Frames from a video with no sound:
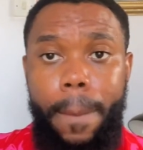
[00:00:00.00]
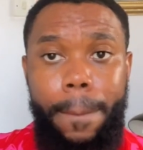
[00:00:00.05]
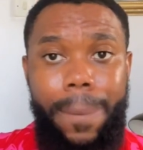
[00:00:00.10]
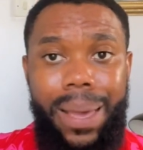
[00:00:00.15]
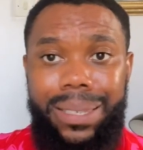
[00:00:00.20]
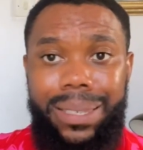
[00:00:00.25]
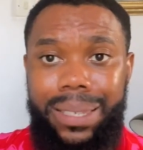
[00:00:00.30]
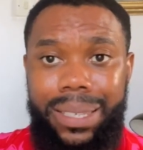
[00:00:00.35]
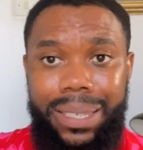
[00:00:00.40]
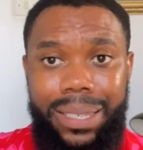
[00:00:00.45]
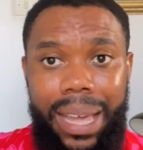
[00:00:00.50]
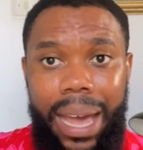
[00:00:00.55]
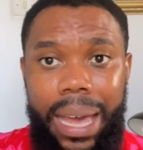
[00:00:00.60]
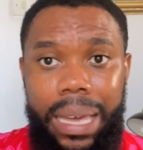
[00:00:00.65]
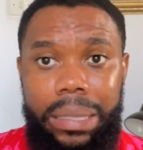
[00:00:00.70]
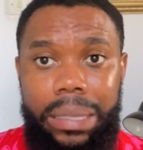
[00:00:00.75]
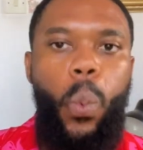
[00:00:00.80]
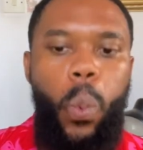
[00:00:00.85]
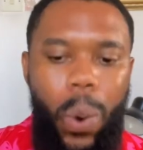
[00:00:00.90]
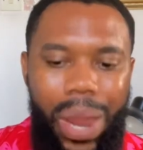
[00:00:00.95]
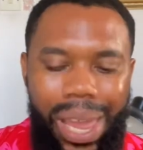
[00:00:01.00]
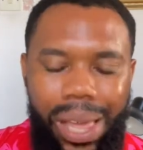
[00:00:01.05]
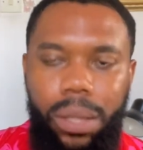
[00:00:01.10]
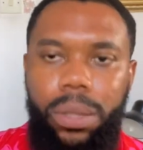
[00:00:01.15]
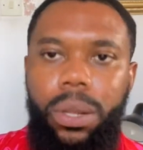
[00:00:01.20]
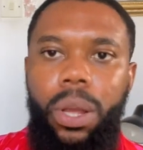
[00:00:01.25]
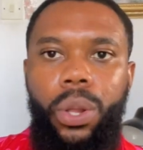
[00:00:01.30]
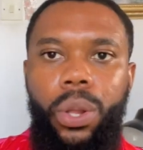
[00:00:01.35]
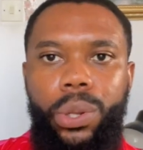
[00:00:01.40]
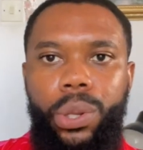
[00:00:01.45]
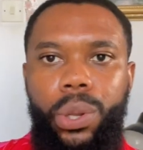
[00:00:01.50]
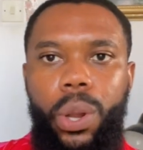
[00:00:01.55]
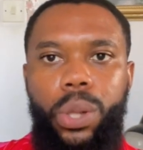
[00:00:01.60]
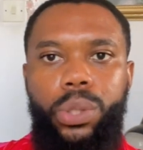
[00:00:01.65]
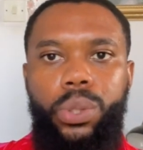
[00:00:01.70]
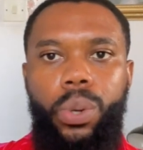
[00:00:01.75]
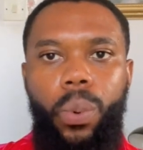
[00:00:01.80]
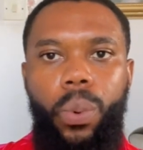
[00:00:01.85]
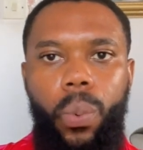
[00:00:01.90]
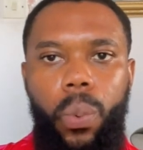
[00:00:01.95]
pesticides will
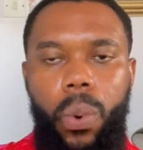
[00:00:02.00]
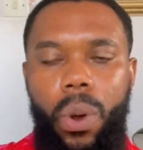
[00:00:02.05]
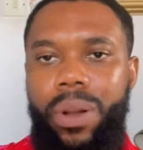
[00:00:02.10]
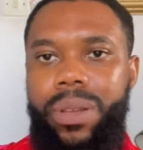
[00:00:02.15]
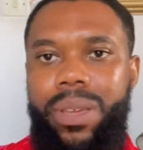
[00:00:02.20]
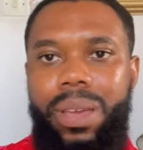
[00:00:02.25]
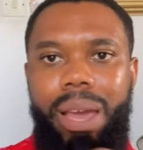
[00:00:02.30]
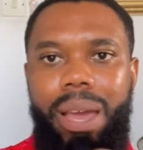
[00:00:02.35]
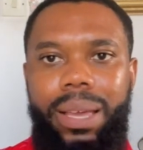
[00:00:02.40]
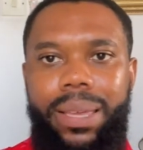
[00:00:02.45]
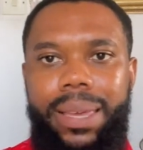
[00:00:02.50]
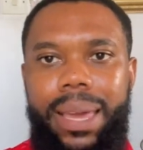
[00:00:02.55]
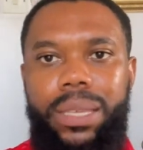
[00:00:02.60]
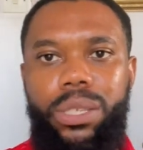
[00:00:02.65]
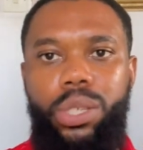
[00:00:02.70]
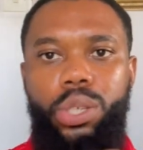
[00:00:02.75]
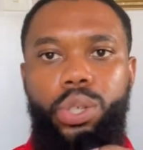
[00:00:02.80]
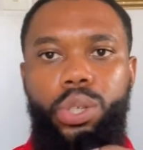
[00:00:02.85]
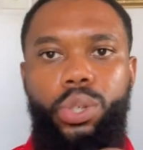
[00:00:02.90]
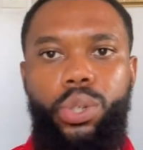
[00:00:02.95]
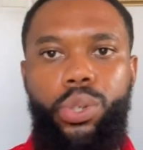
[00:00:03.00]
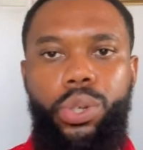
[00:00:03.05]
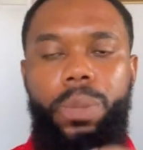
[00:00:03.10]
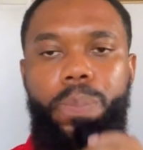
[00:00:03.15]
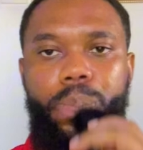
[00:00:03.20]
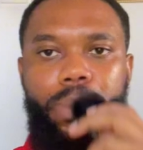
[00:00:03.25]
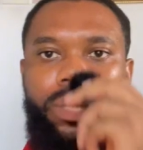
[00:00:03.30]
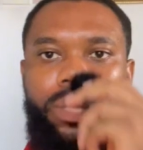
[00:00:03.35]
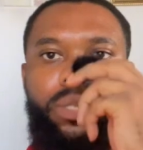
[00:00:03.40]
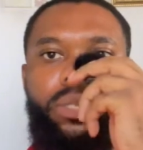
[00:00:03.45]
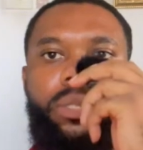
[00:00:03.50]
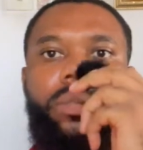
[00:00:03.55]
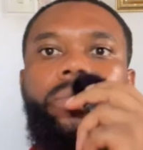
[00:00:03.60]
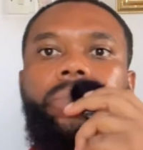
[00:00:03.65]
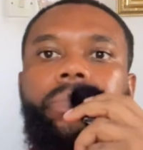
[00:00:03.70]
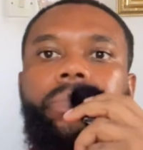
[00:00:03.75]
not work against thrips.